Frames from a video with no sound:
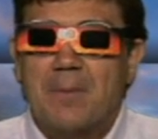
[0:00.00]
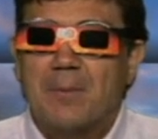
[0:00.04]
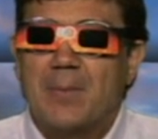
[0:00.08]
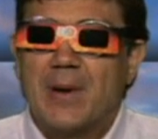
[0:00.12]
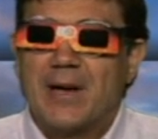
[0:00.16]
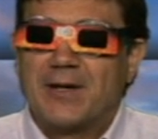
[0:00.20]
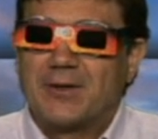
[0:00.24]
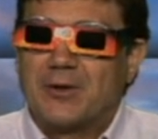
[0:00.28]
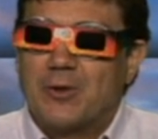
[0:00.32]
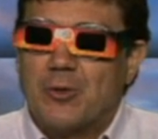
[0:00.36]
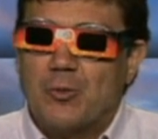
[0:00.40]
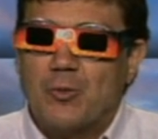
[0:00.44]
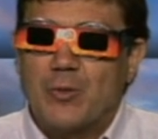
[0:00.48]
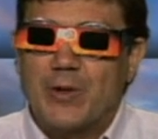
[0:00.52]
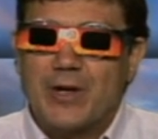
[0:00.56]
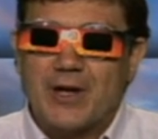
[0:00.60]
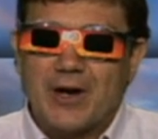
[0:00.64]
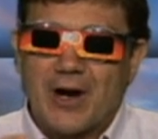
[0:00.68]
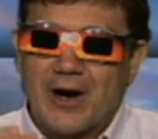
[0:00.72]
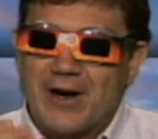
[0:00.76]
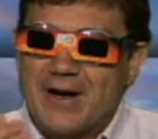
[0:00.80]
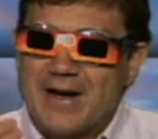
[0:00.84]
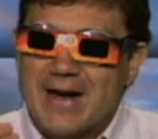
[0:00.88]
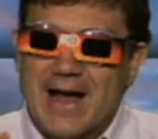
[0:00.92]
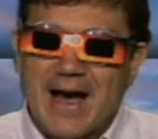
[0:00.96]
But we
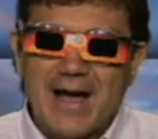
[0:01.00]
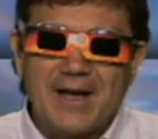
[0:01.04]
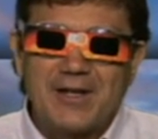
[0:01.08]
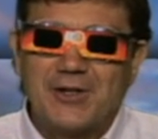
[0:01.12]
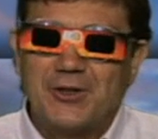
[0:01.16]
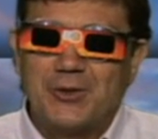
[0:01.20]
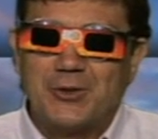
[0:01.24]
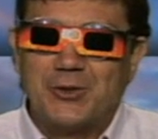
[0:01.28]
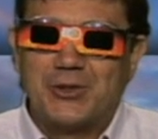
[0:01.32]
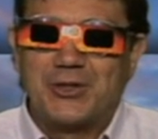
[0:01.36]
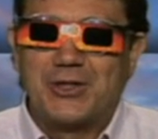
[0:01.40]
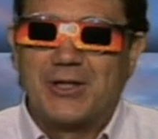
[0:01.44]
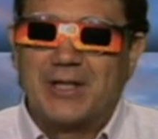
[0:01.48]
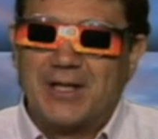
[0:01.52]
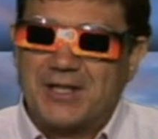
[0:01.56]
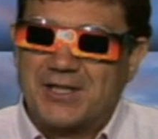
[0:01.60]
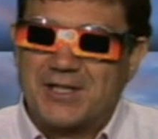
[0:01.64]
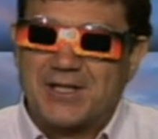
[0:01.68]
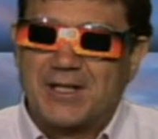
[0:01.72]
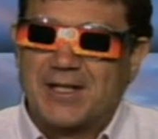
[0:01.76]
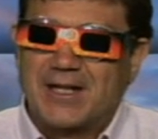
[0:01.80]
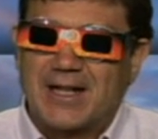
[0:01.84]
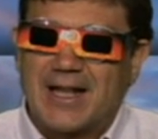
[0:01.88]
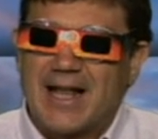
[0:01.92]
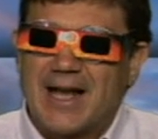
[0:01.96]
are not used, the
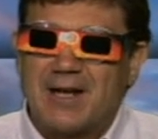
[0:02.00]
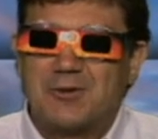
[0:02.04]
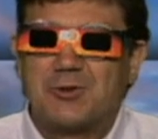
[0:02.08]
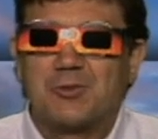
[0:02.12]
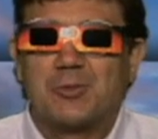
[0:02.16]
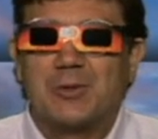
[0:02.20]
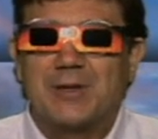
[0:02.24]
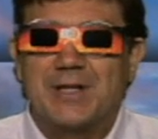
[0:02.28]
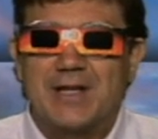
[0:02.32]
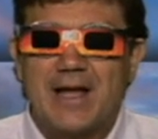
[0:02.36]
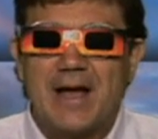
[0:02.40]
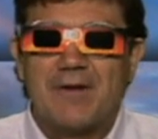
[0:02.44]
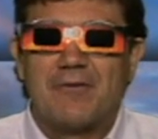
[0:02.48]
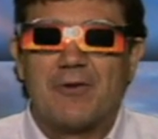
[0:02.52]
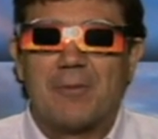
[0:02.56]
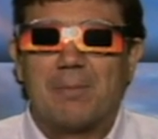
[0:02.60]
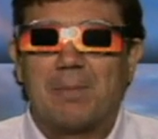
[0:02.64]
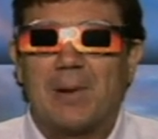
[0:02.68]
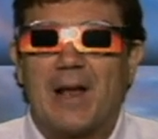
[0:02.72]
clouds will never